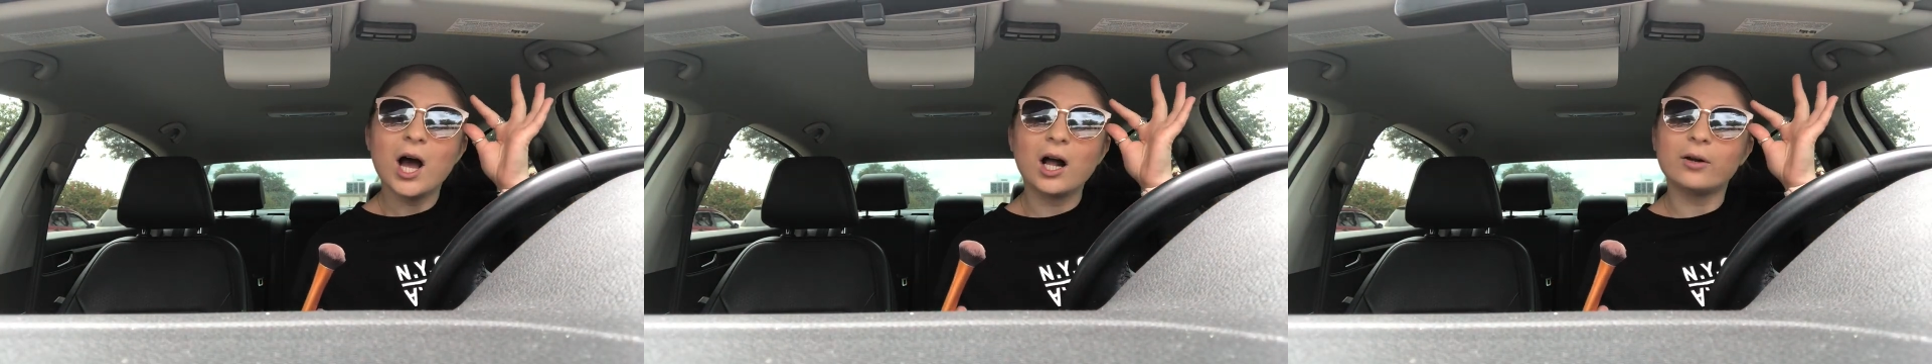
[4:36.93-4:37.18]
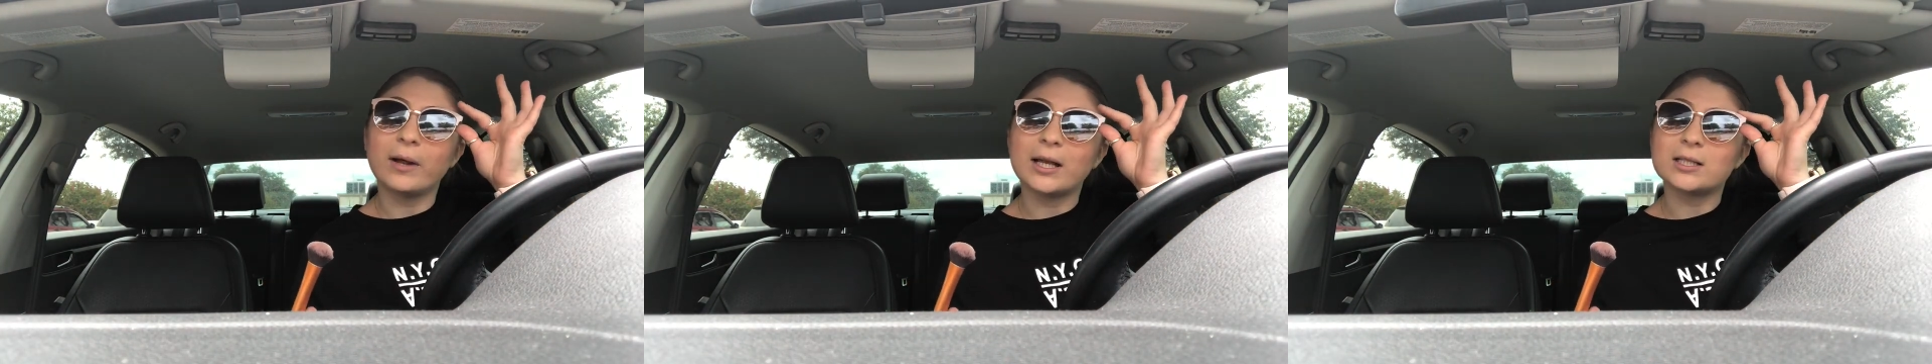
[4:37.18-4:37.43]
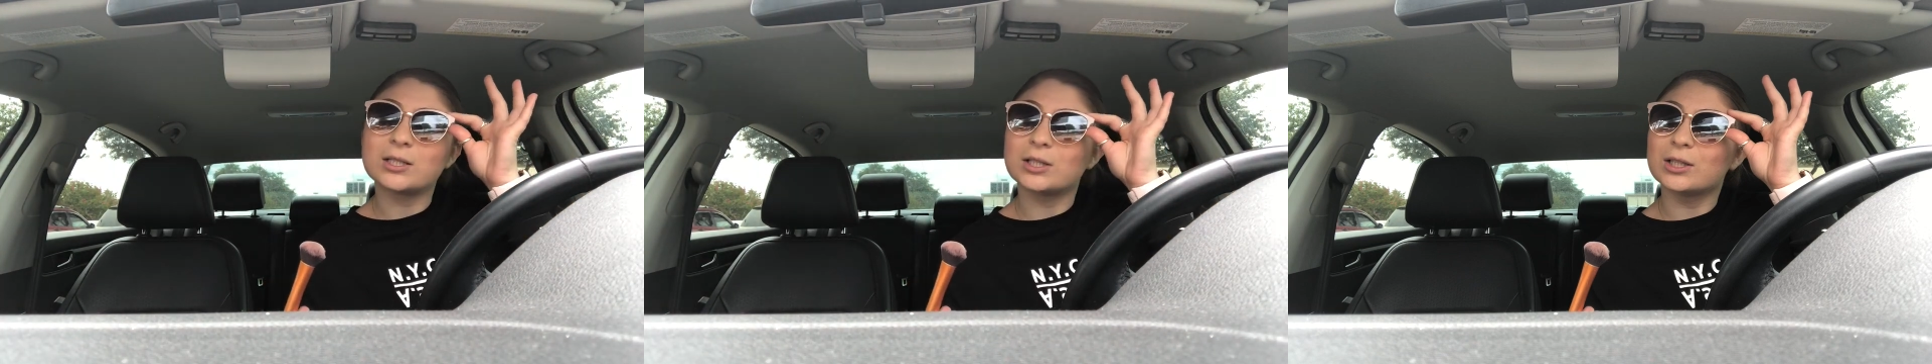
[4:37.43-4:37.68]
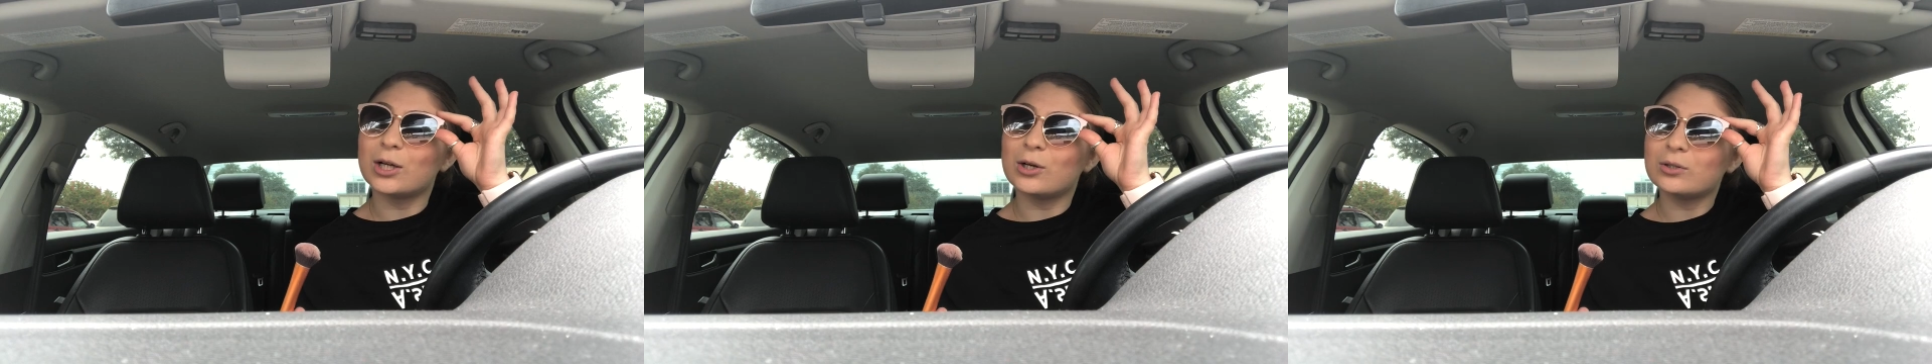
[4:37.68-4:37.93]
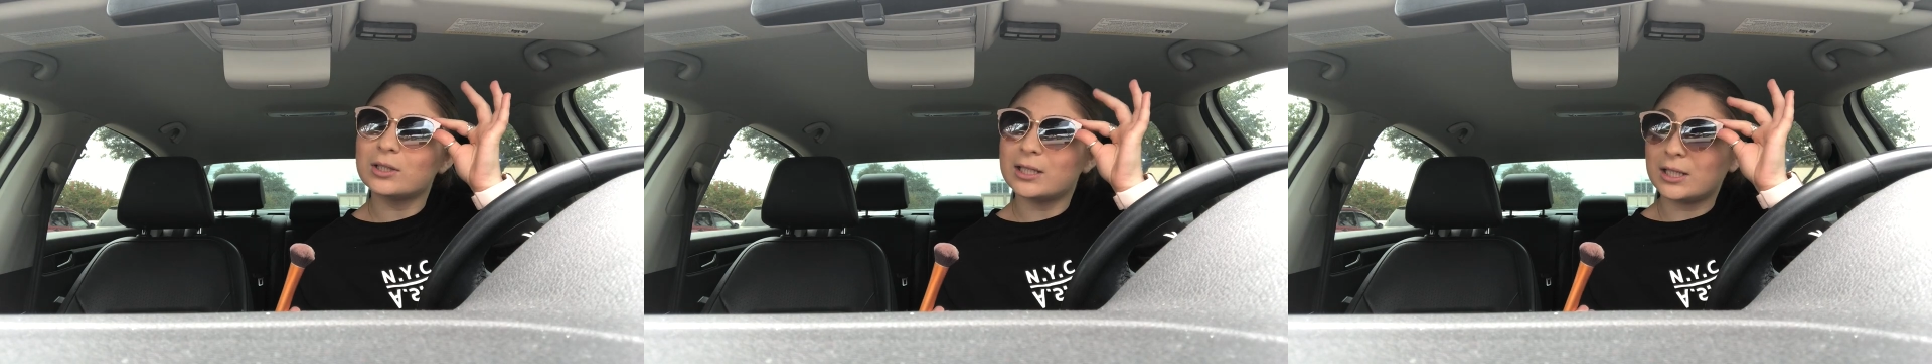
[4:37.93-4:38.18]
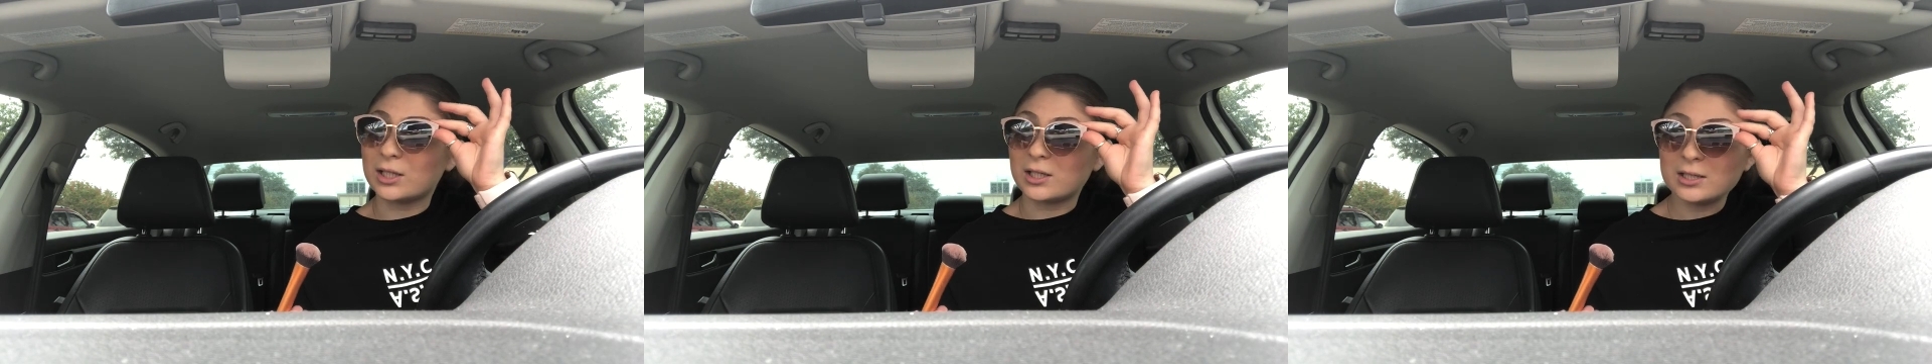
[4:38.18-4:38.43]
All right, slowly
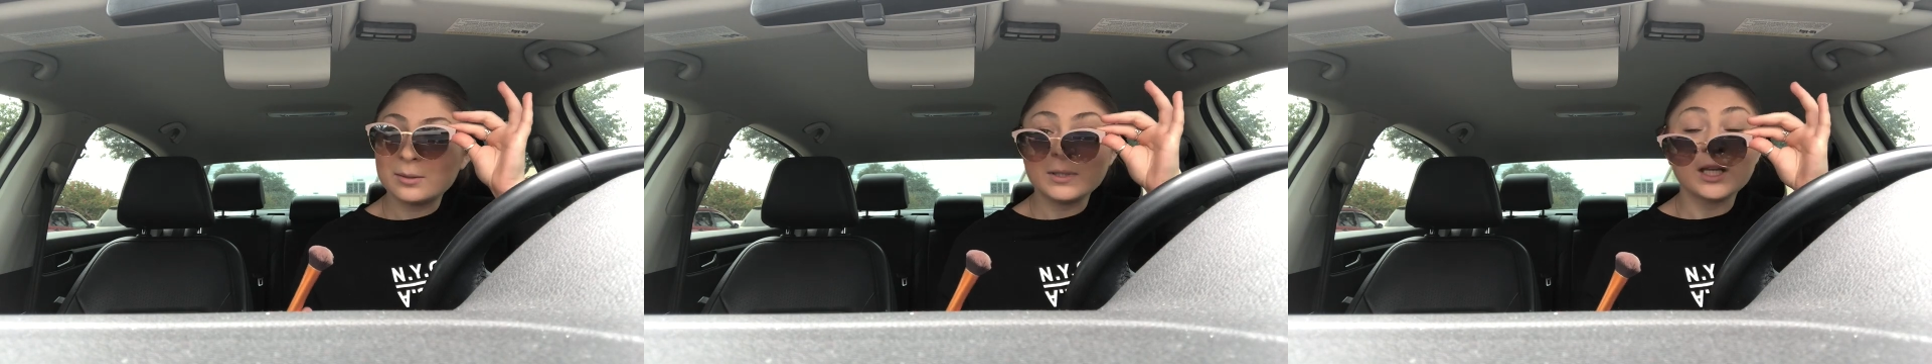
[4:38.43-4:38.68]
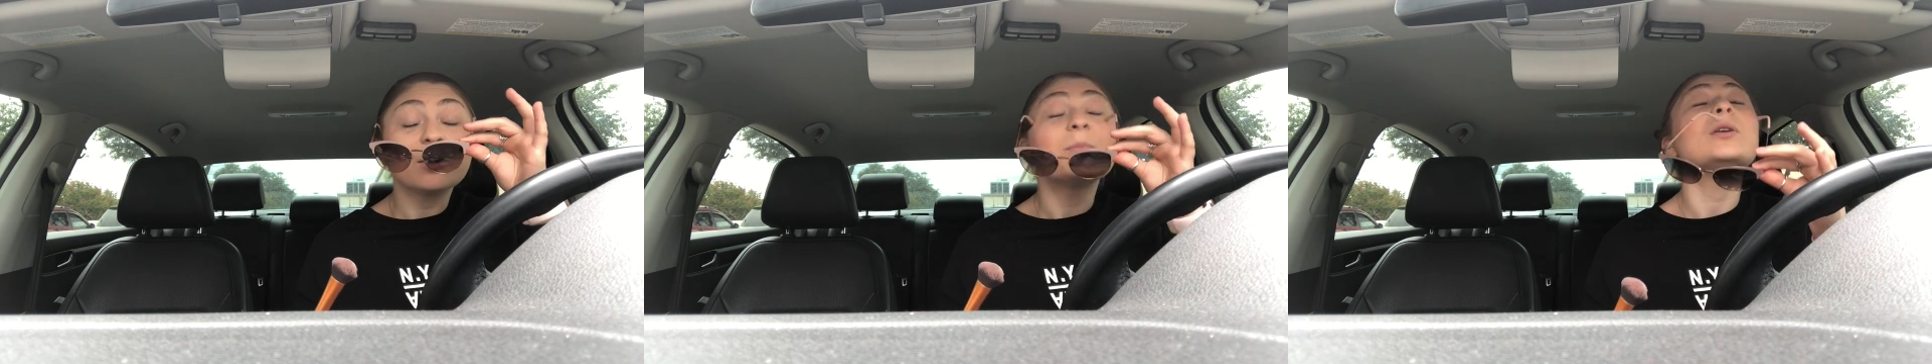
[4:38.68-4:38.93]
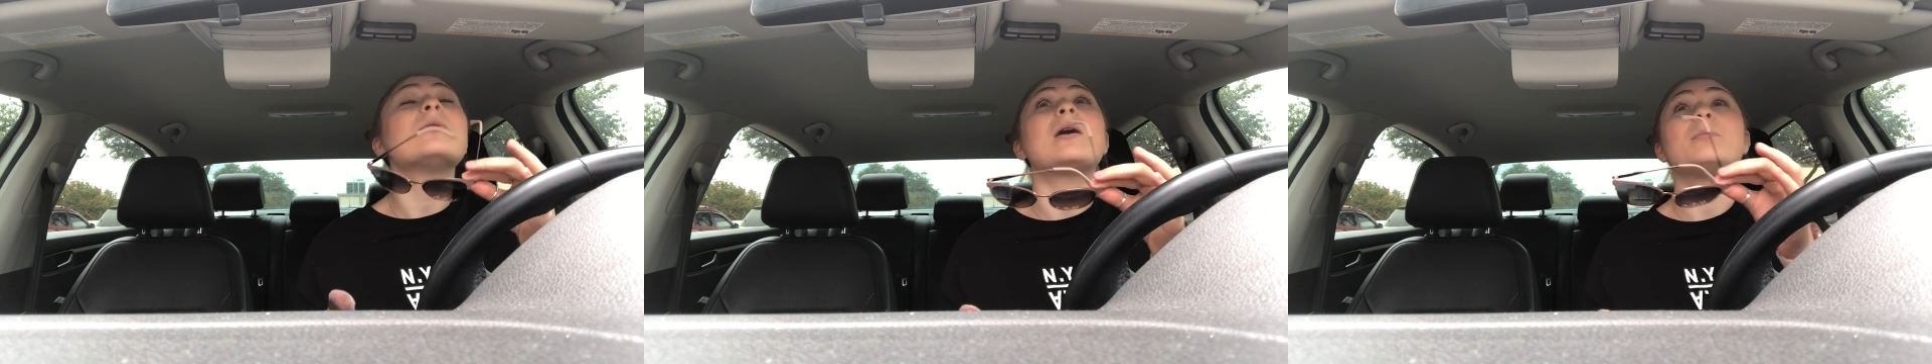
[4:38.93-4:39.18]
here. Let me help you